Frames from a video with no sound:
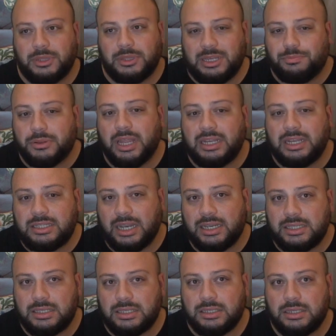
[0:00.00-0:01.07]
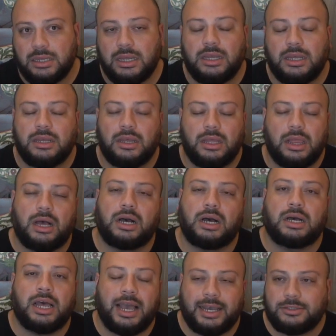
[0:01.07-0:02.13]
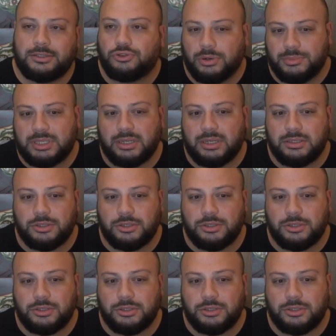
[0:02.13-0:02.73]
the playtest had Tremor Sense.